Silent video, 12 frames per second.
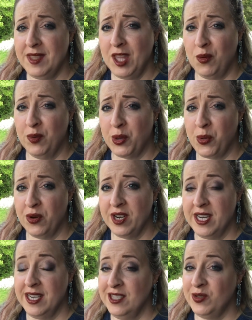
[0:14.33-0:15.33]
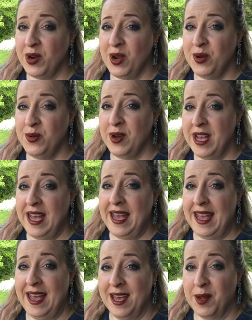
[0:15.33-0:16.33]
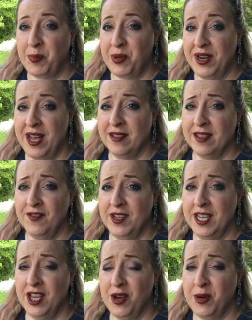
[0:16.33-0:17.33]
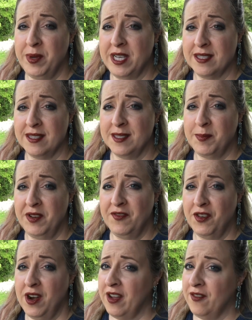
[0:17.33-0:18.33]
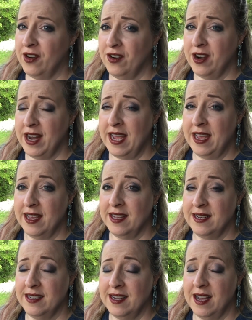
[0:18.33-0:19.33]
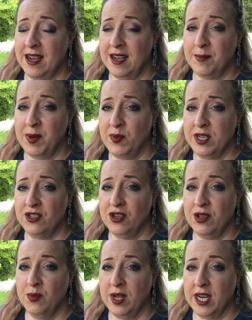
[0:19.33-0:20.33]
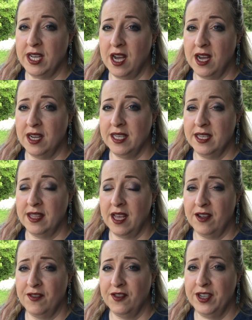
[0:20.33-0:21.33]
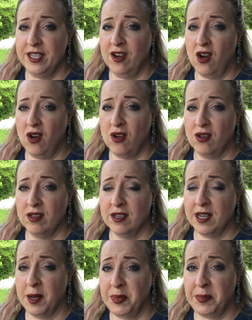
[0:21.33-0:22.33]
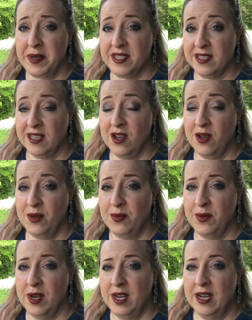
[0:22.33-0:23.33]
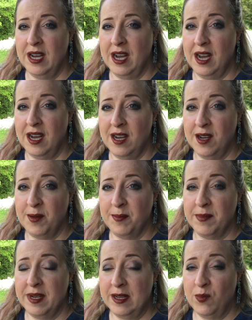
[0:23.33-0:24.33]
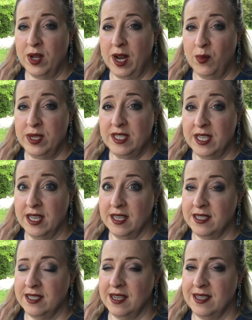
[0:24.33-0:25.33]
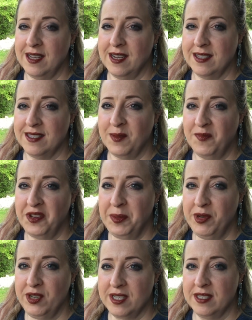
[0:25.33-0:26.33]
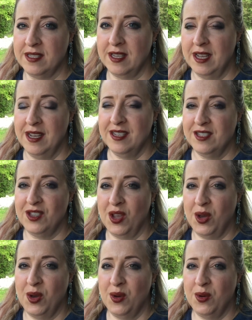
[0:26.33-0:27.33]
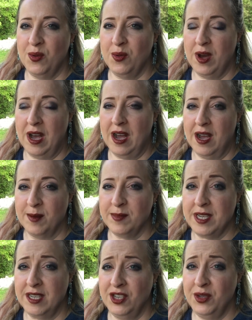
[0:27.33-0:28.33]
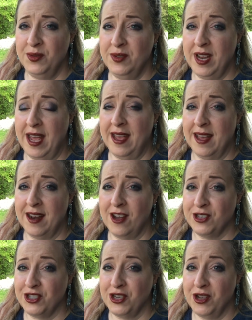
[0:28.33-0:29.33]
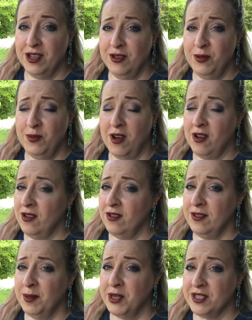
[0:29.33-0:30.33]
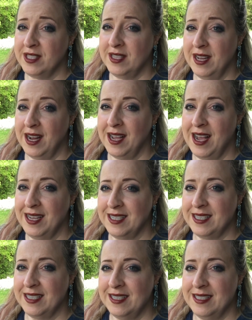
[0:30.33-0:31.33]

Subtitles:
record an intro and put out the video because it's been forever, and I want to show you what I got in that free haul a couple months ago when I went to get some free books. So stay tuned and I'll show you all the books that I got.